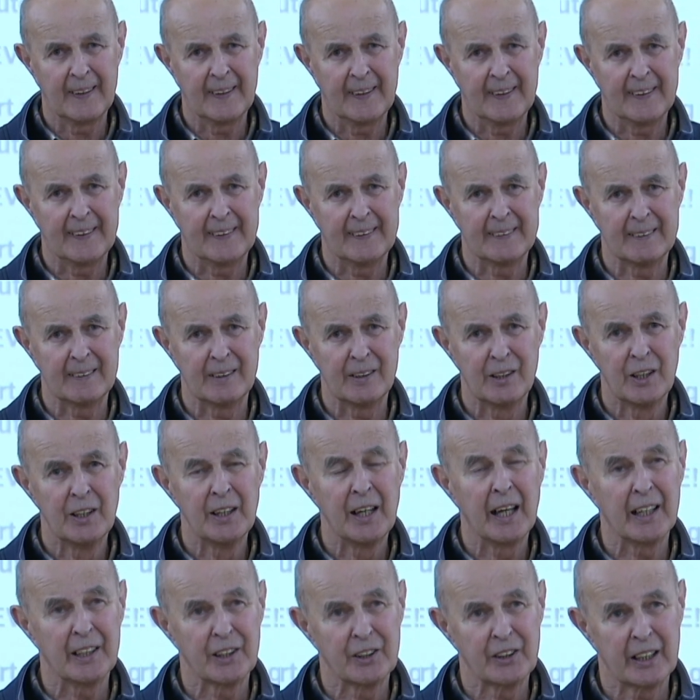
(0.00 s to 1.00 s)
Uh,
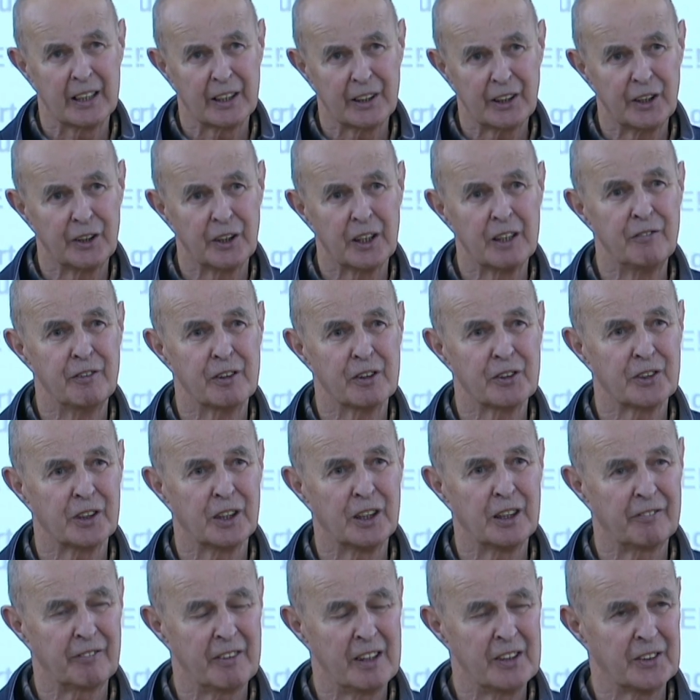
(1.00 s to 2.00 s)
and take care of
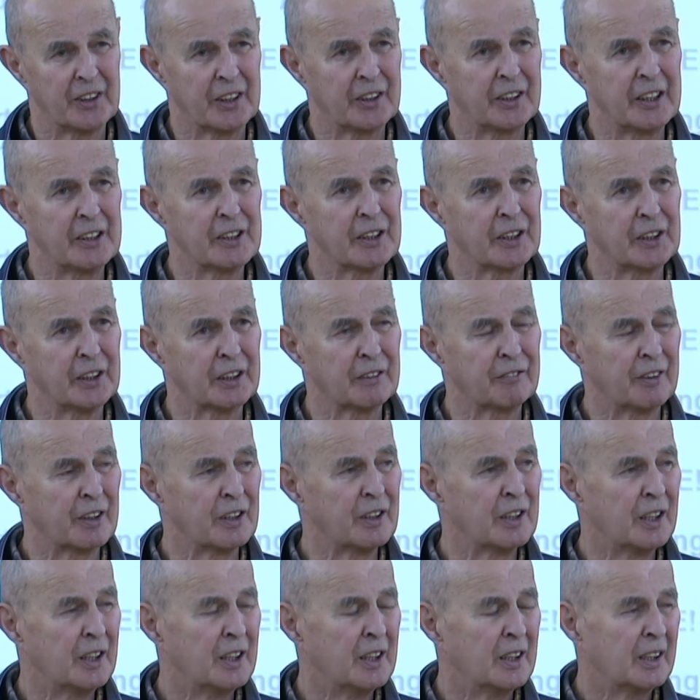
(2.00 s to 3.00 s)
yourself as a caregiver
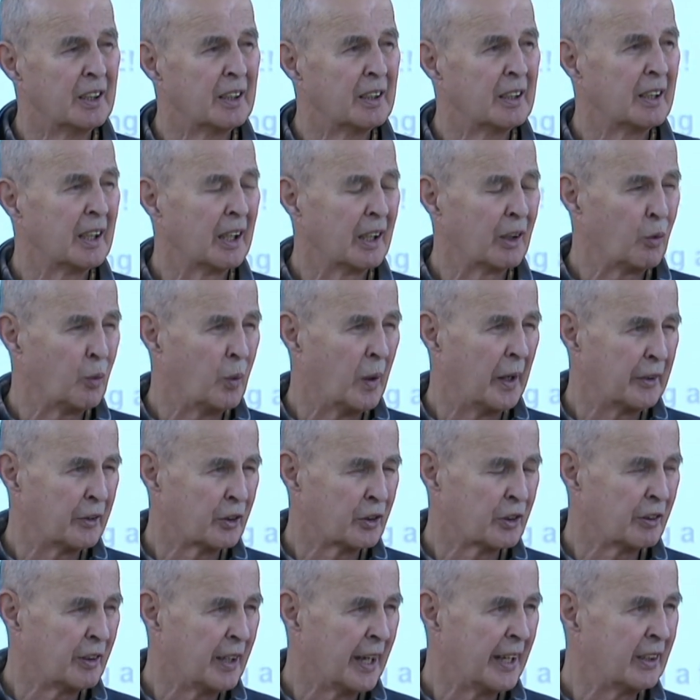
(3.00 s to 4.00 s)
while you're
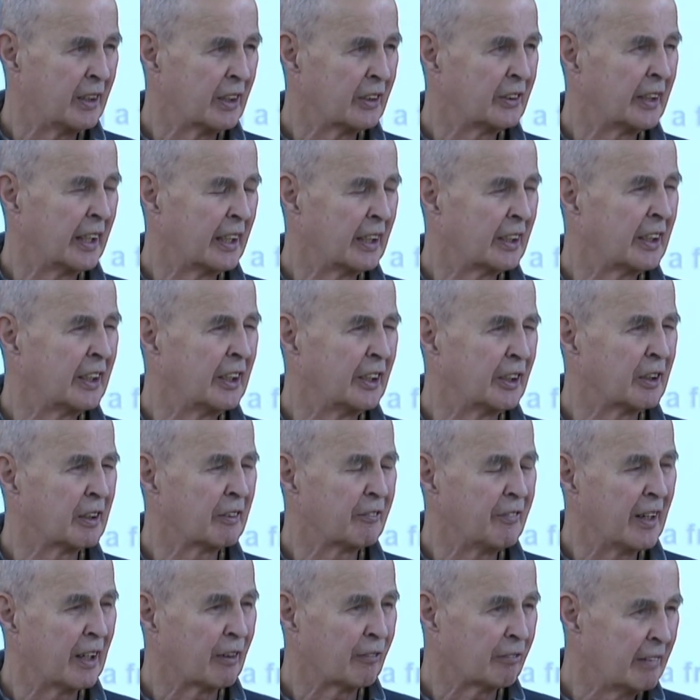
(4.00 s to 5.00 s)
trying to take care
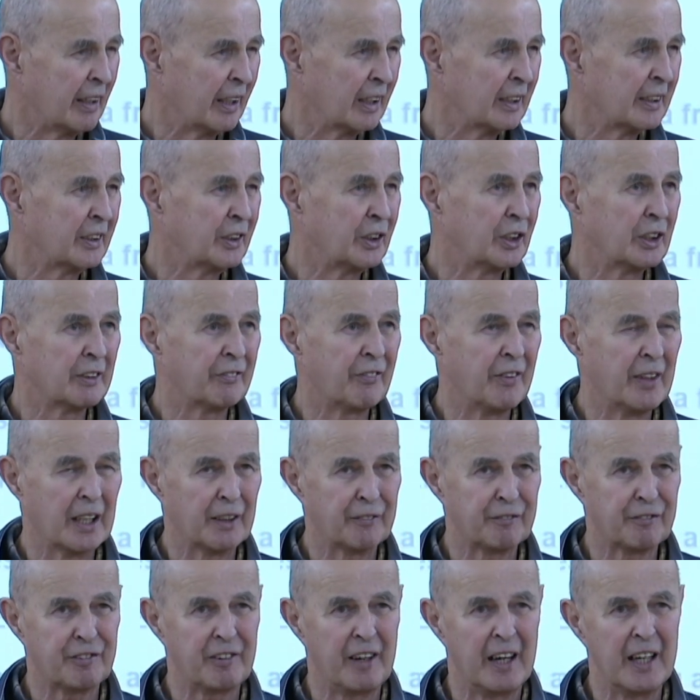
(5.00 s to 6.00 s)
of that relative, that
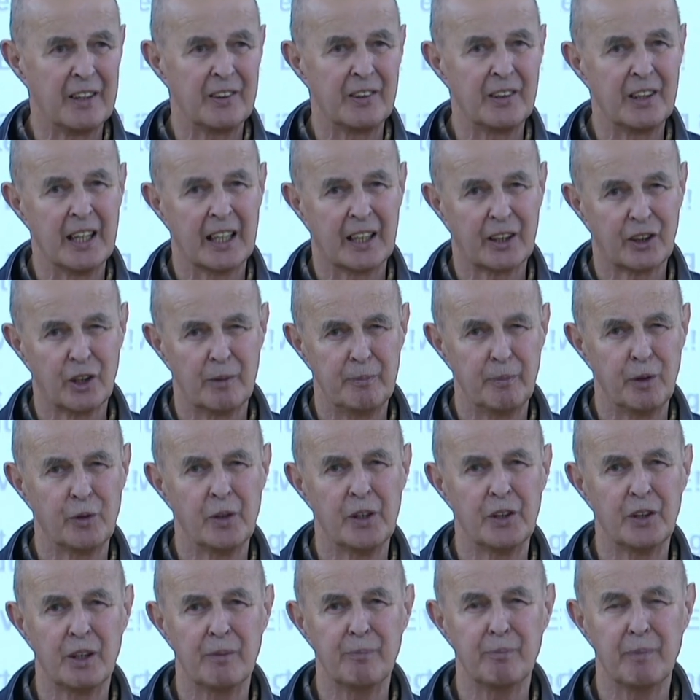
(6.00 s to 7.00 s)
friend, that
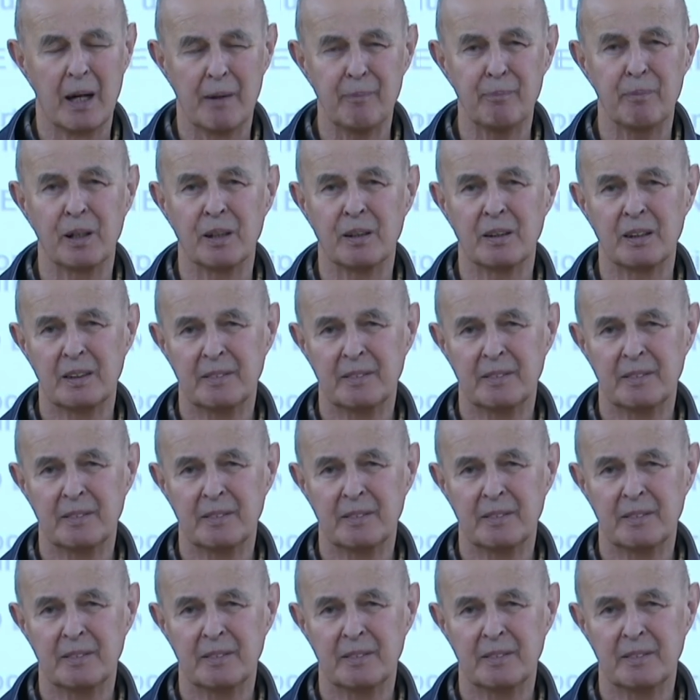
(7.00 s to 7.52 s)
community member.